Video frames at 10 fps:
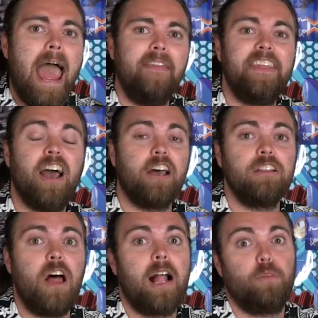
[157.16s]
and the
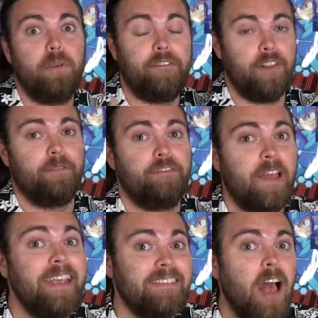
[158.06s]
unlocked will be flipped
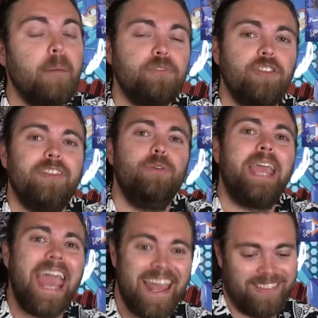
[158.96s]
face up so that you
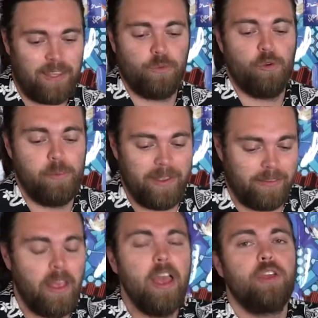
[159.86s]
can see what the room
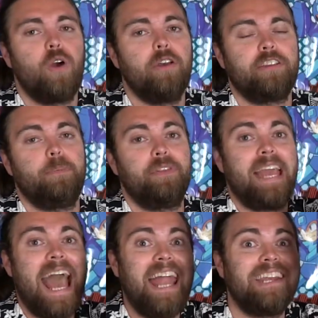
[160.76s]
is. You're also going to put
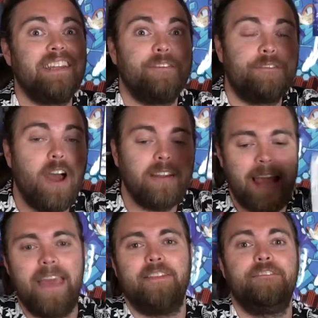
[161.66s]
the attic in the front
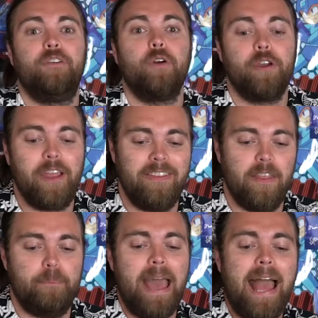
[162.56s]
and the foyer in
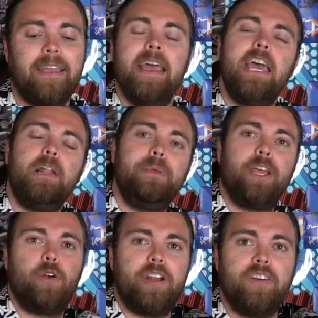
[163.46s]
the back. It'll be a
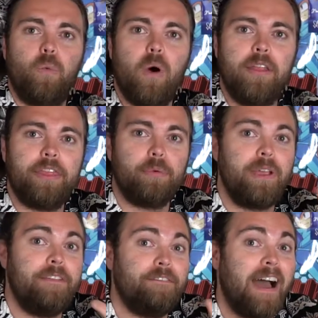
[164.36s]
grid of a one,
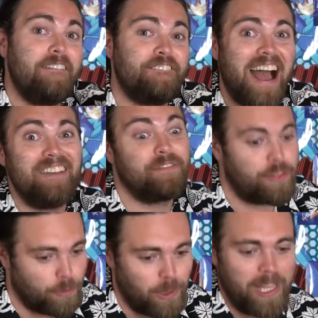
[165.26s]
three, five, five,
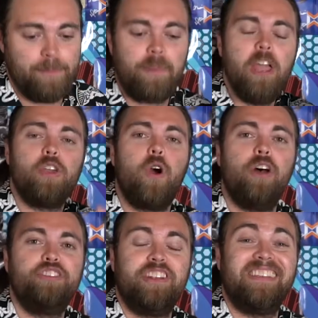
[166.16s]
three. You're
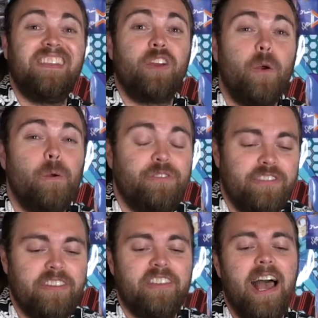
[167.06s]
also going to set the
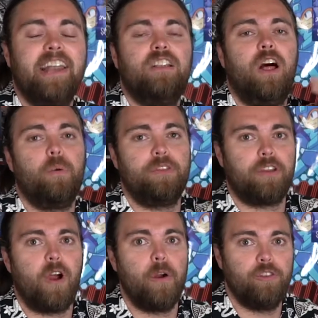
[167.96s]
curses aside along with the
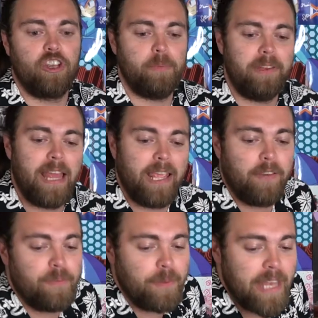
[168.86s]
cards you're going to be taking
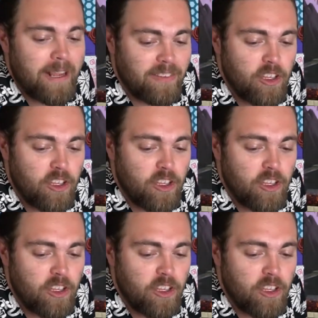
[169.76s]
from the decks